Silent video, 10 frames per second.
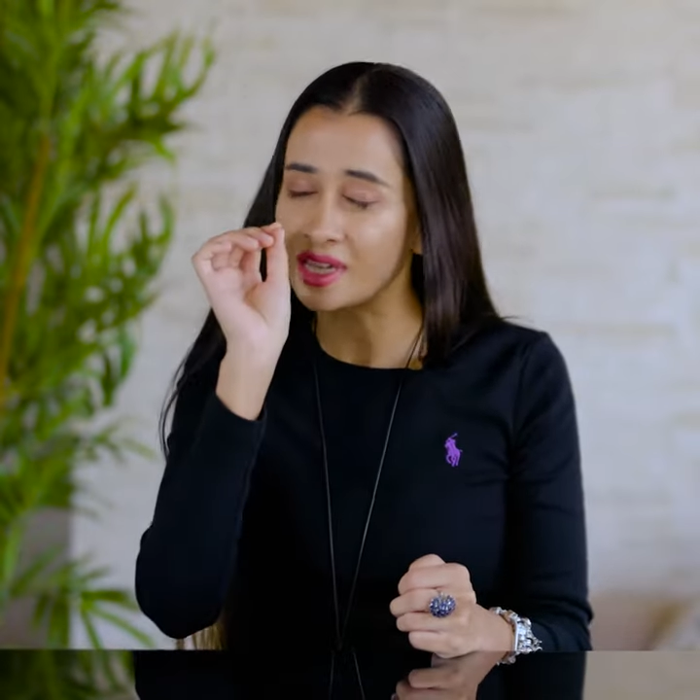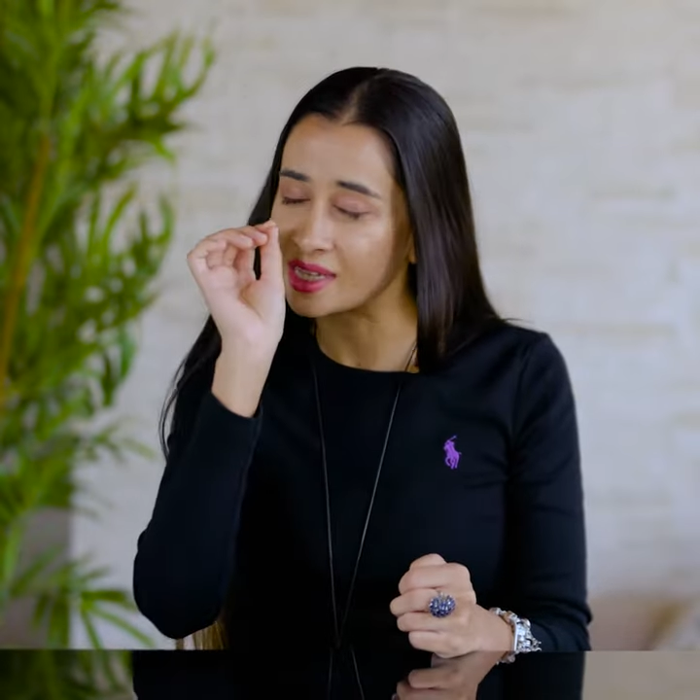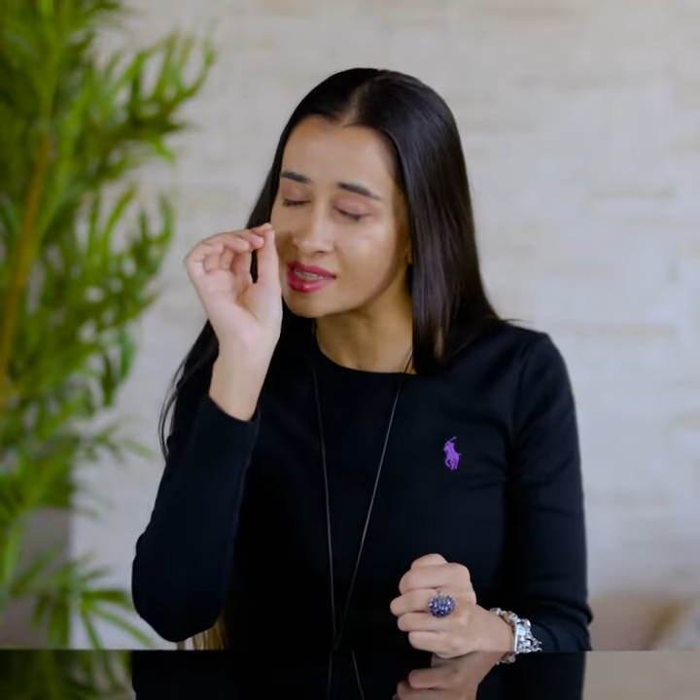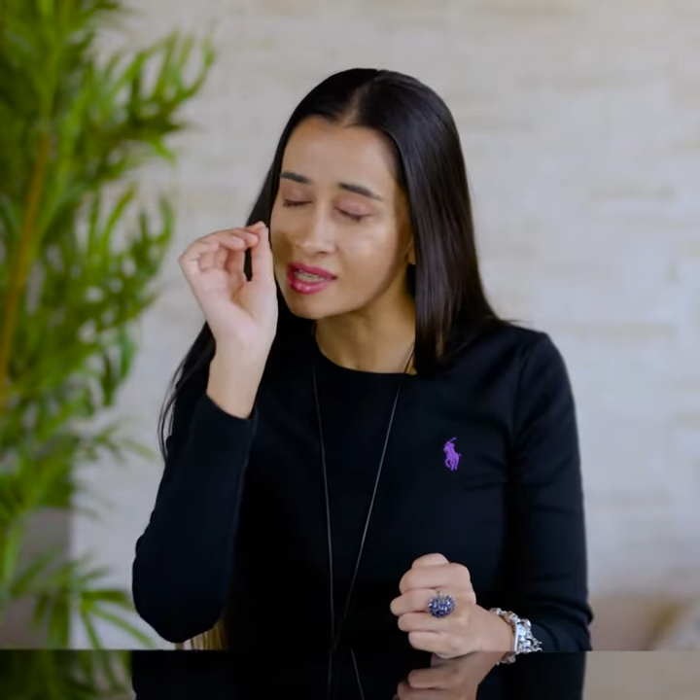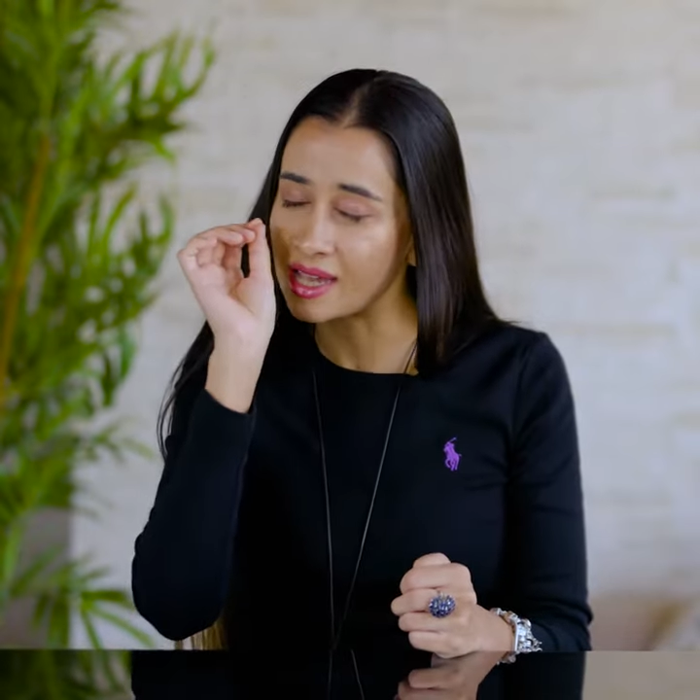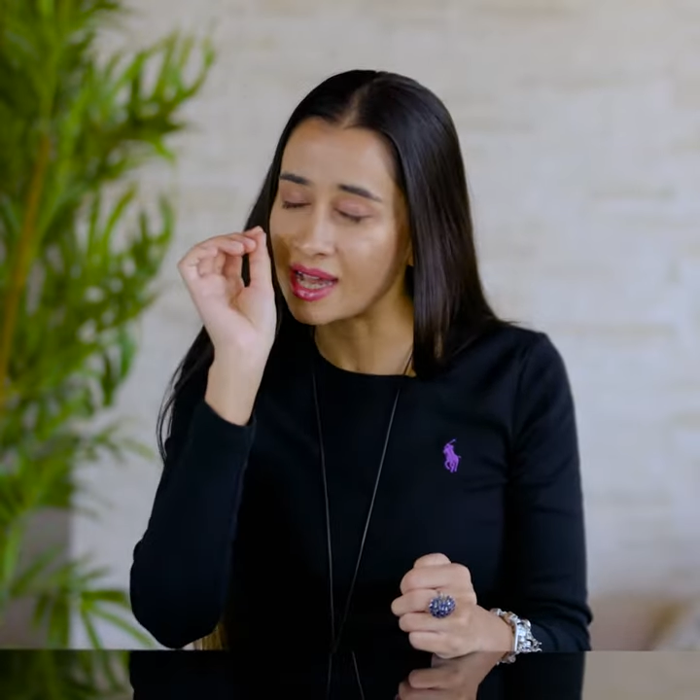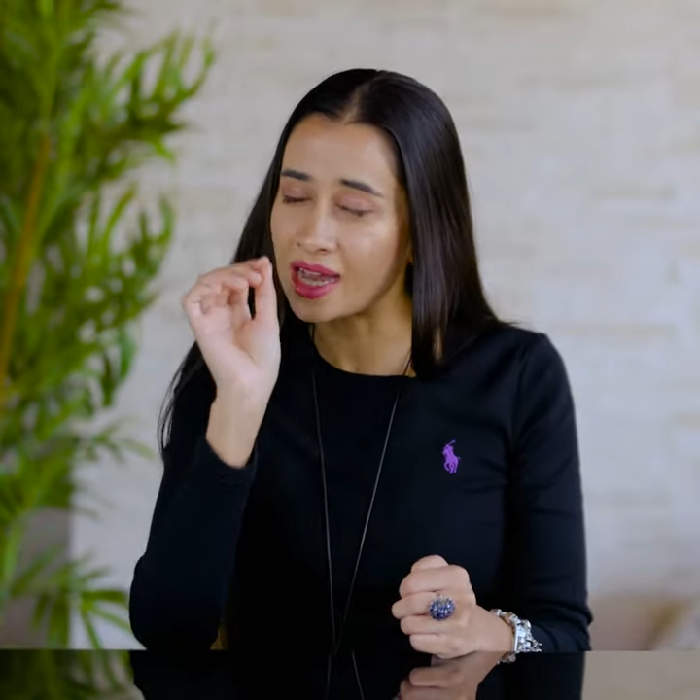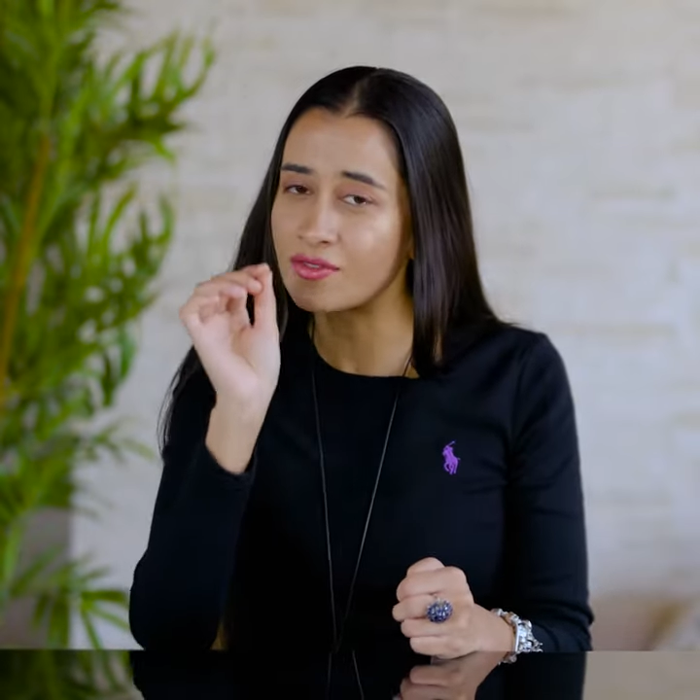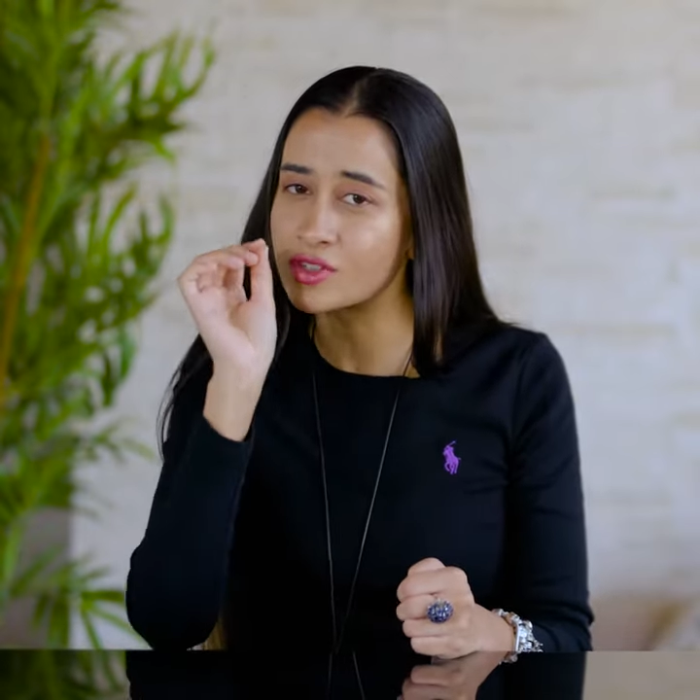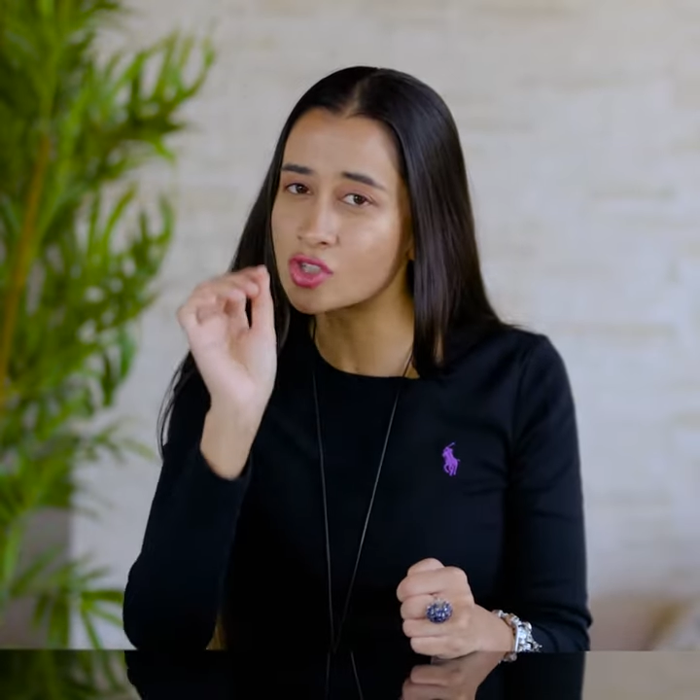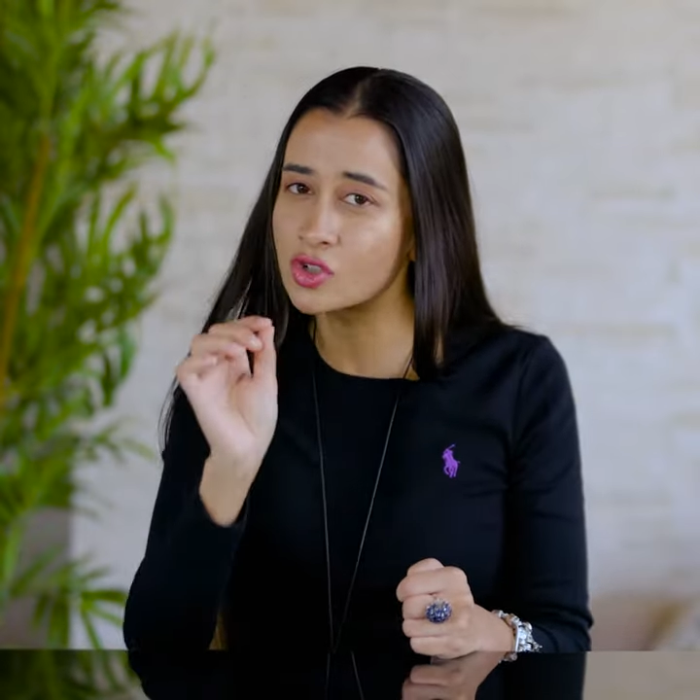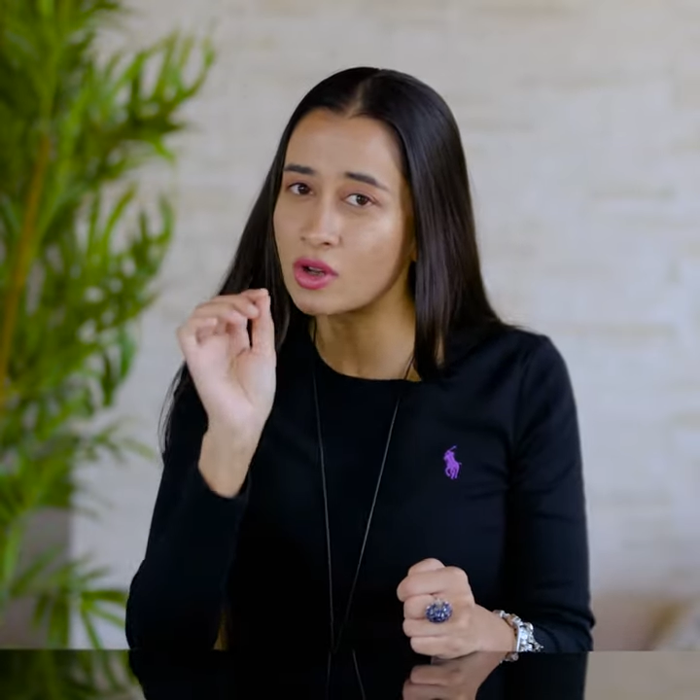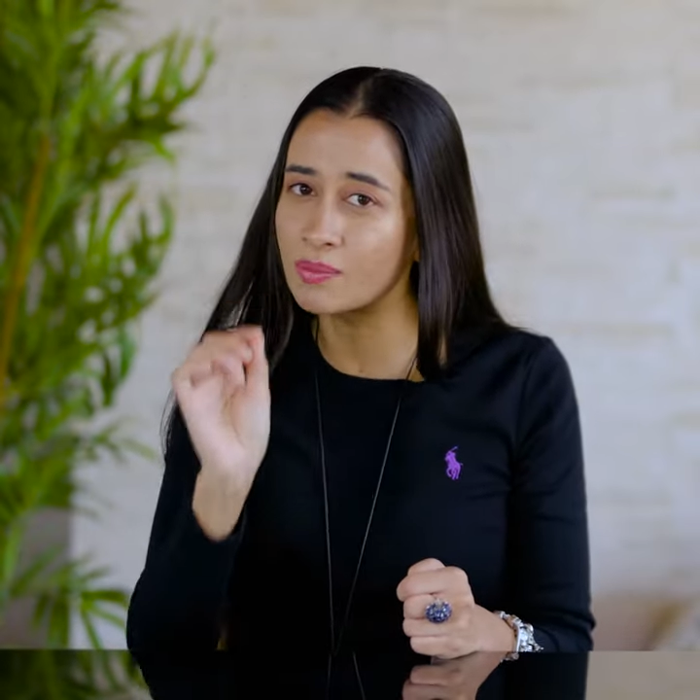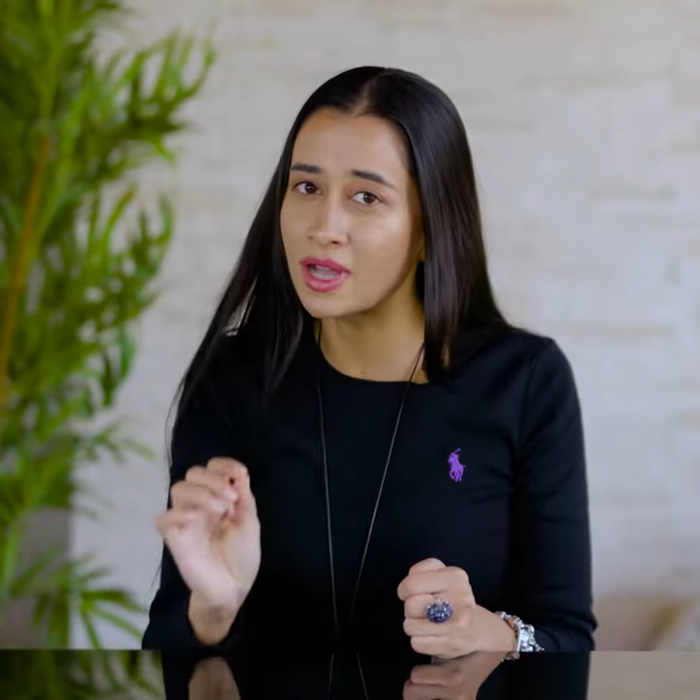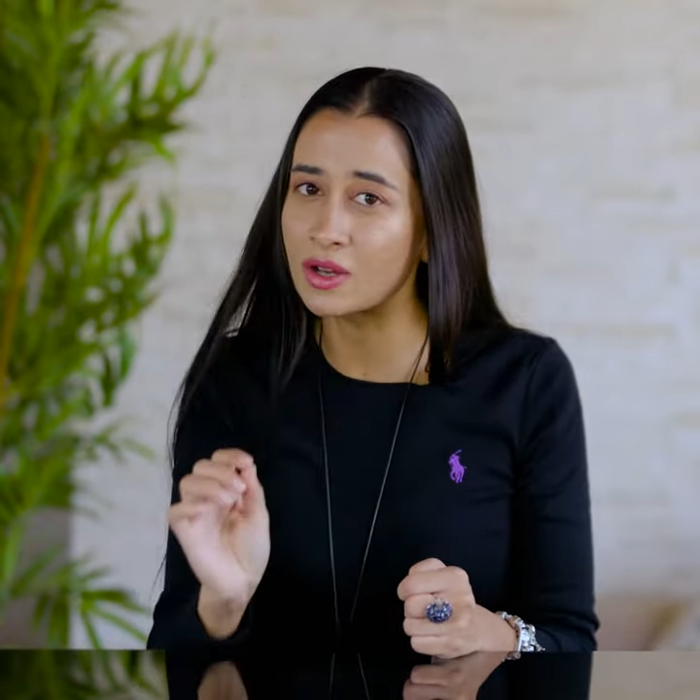is have
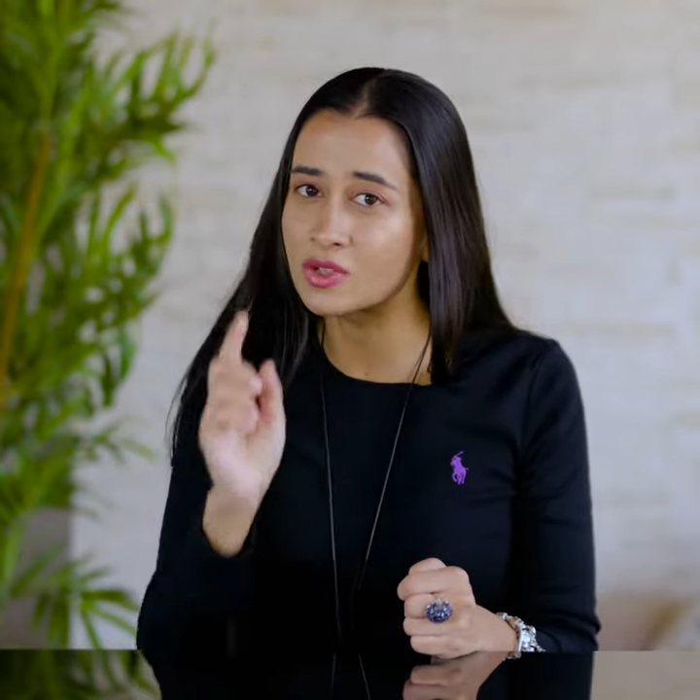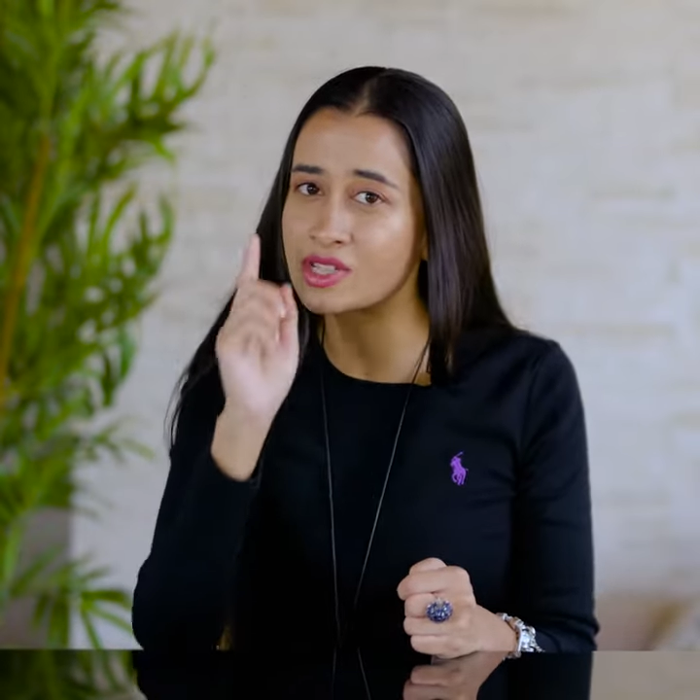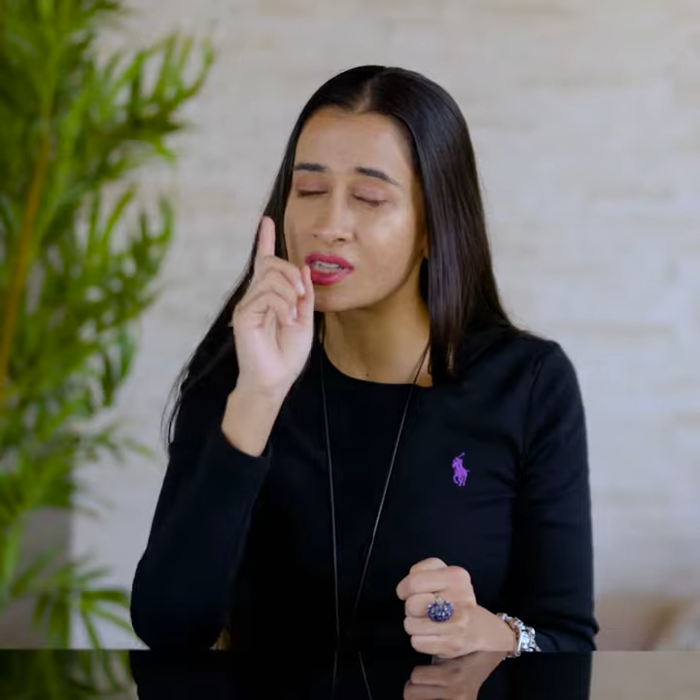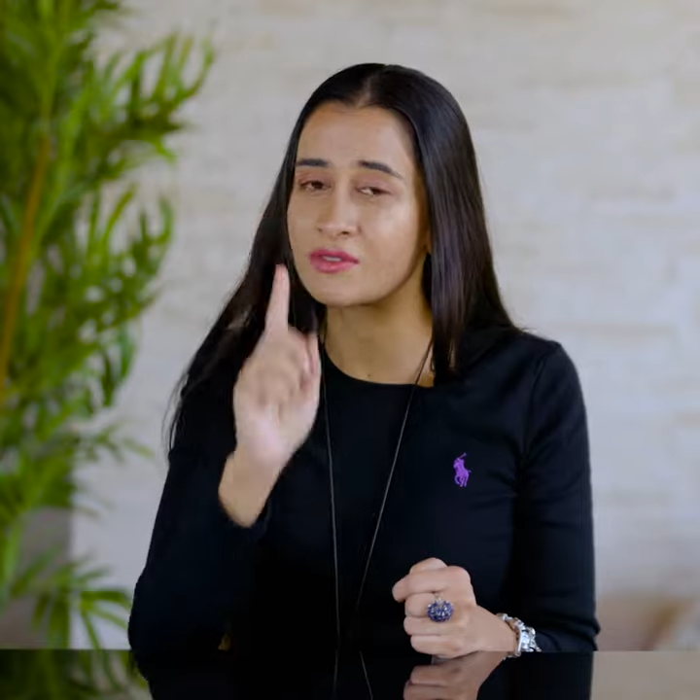strong boundaries